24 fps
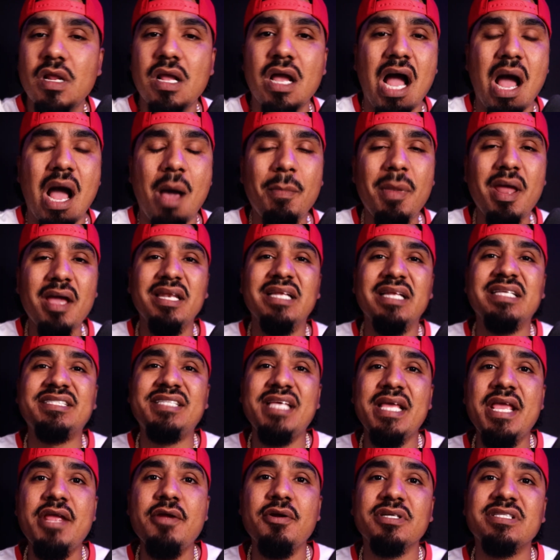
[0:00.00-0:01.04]
I'm not gonna
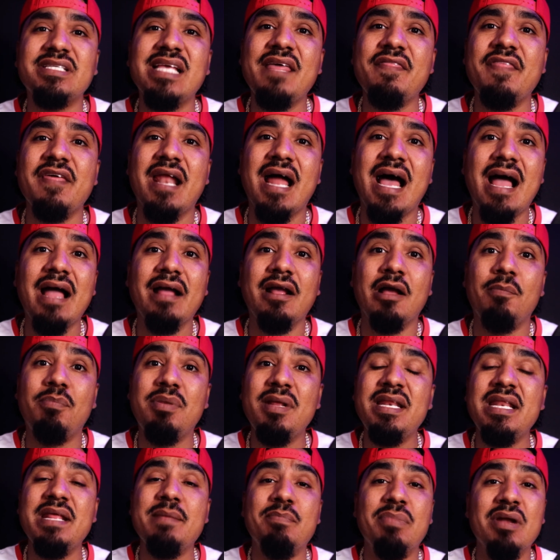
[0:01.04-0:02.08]
sit here and say that I
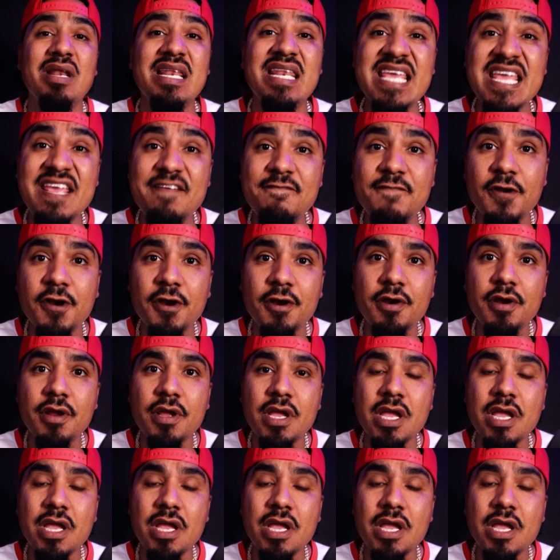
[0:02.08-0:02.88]
completely believed her,